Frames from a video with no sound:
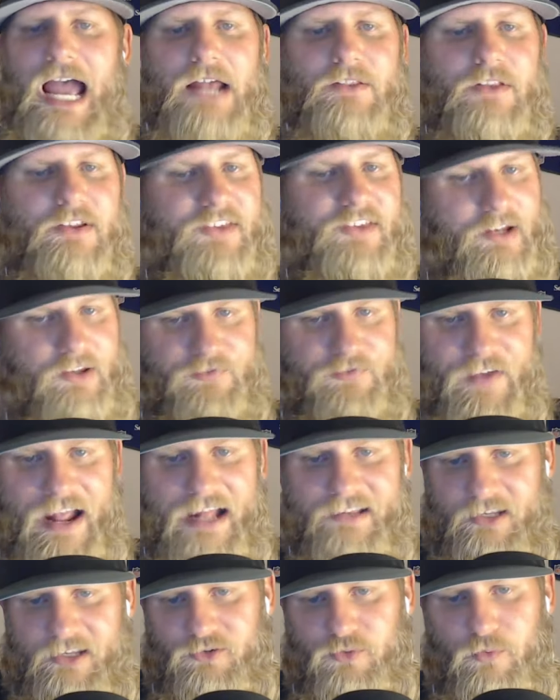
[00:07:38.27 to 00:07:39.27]
And listen, as
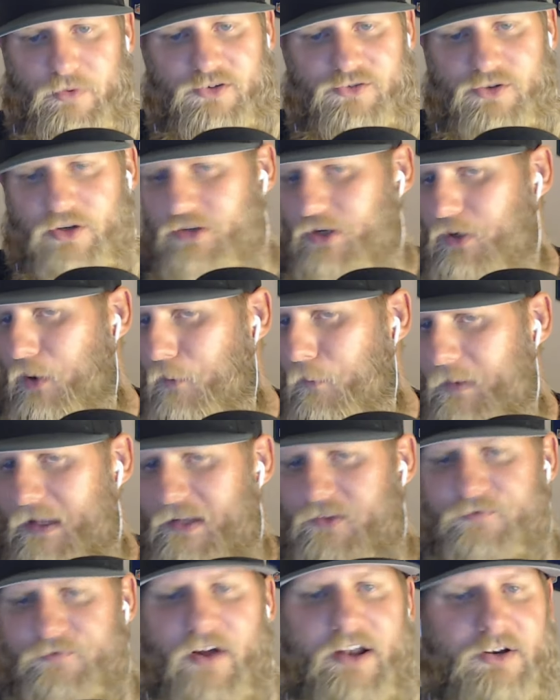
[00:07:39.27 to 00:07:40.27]
fans, that's what we should do.
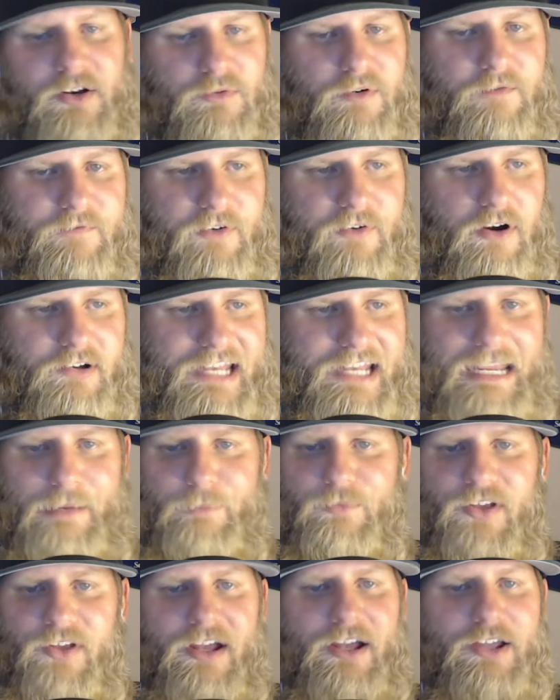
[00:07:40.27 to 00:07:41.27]
It's fun to root for our
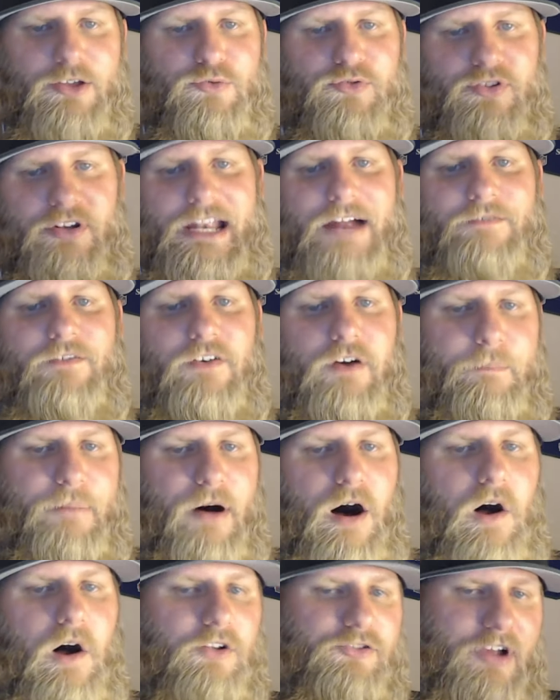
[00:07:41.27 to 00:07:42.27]
teams. You should never
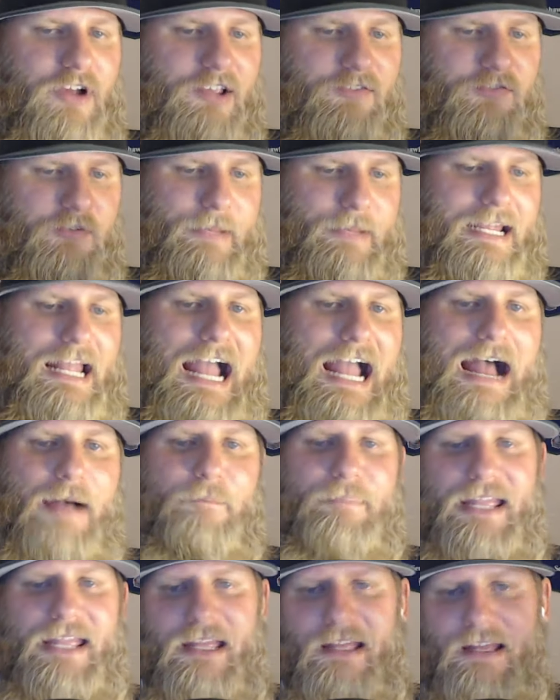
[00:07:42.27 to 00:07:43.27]
apologize for being
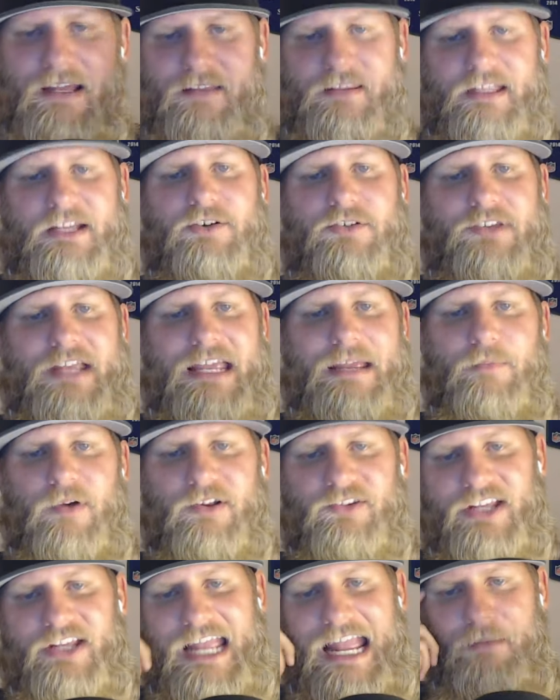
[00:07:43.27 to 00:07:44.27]
happy that your team
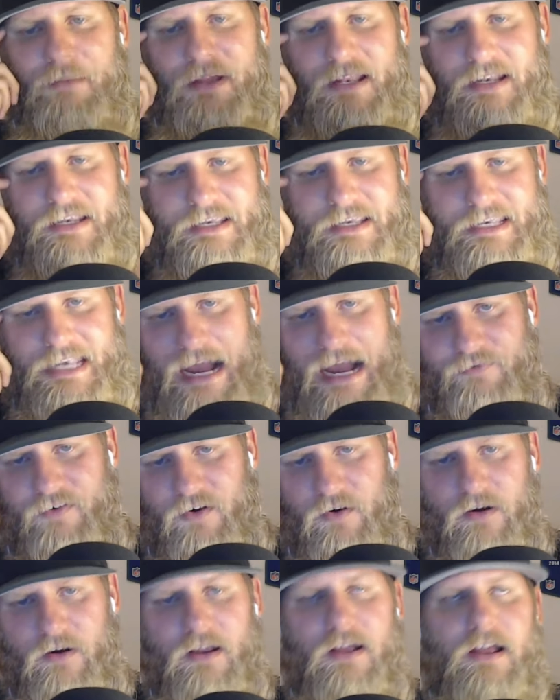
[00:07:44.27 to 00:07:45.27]
wins a game.
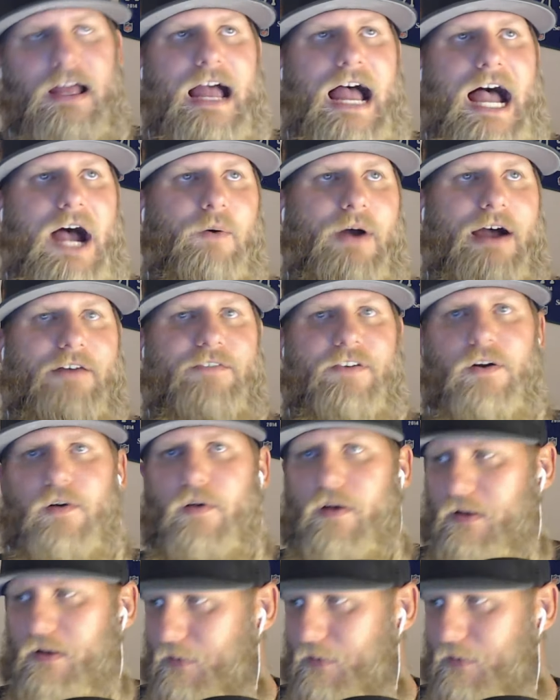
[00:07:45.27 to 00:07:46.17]
Never. However,